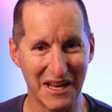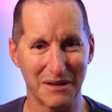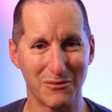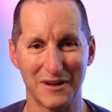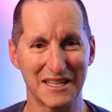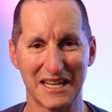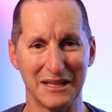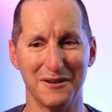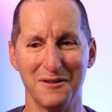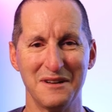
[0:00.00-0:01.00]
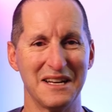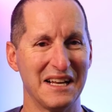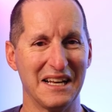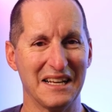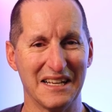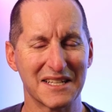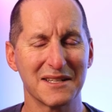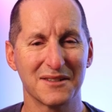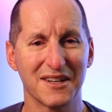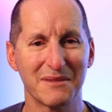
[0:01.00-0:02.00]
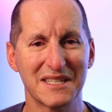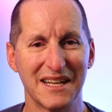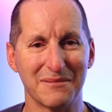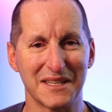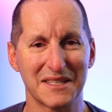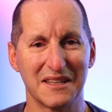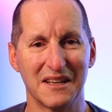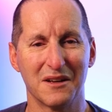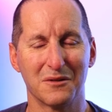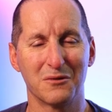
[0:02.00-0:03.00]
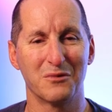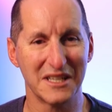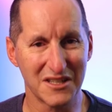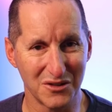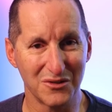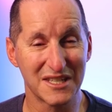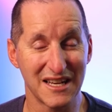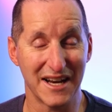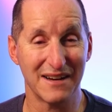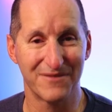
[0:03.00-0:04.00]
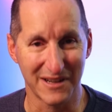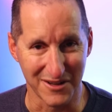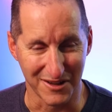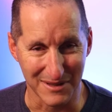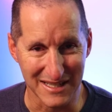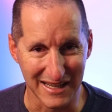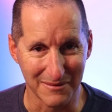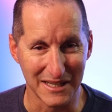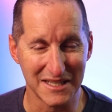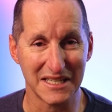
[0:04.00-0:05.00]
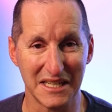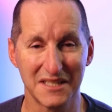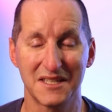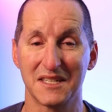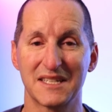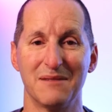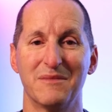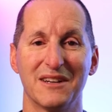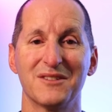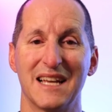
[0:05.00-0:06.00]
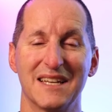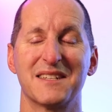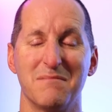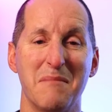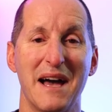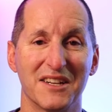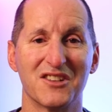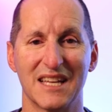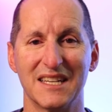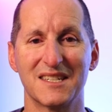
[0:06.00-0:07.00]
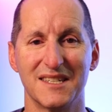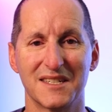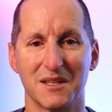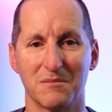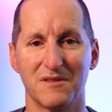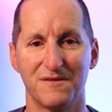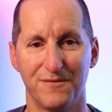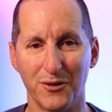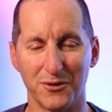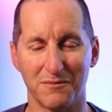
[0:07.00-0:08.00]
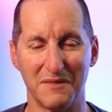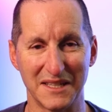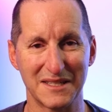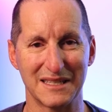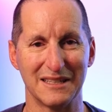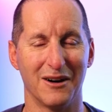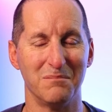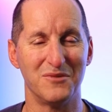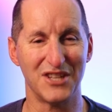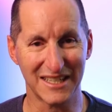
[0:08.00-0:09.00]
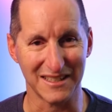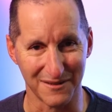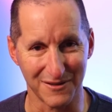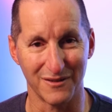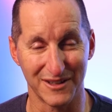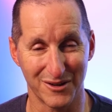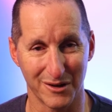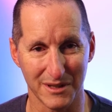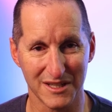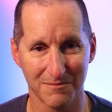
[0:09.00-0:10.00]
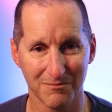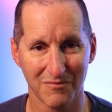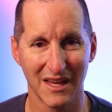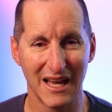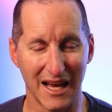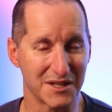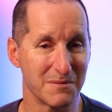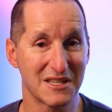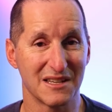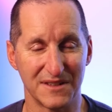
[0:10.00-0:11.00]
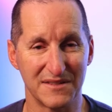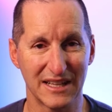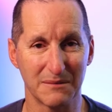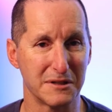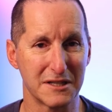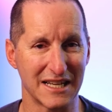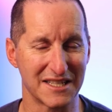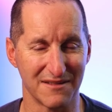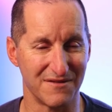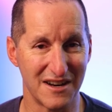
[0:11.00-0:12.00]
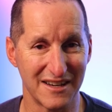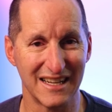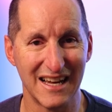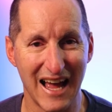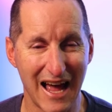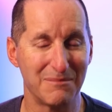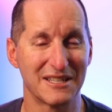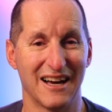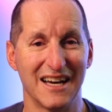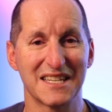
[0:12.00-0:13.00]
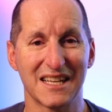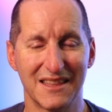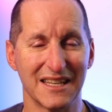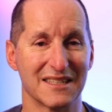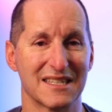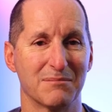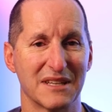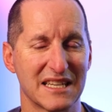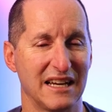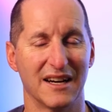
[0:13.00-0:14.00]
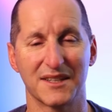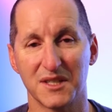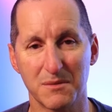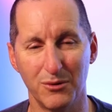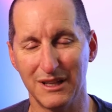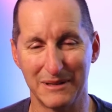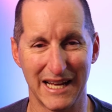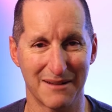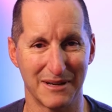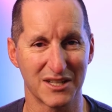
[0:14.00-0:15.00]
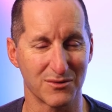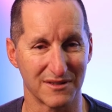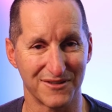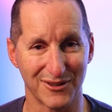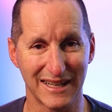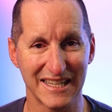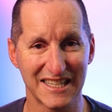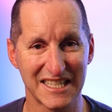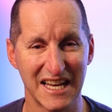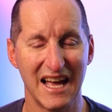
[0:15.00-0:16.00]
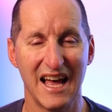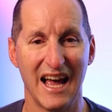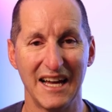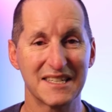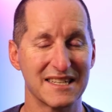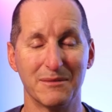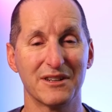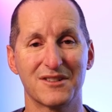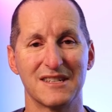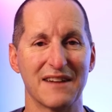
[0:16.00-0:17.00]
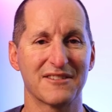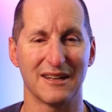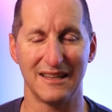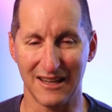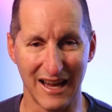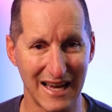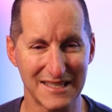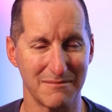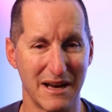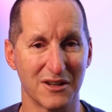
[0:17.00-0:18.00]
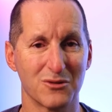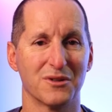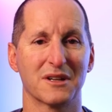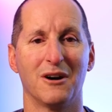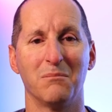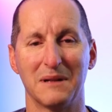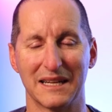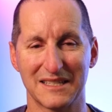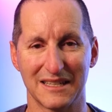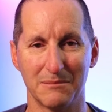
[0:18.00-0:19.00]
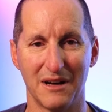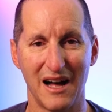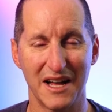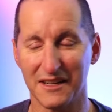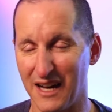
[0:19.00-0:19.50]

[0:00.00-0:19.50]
Number one is hello, it's an autonomous database. The reason you sign up for an autonomous database is that someone else has to manage that system for you. That's the objective of autonomous. And especially for developers, that's a very appetizing thing to simply say, I can spool up a database with a few clicks, and someone else has, had to, you know, has to manage all the complexity behind it.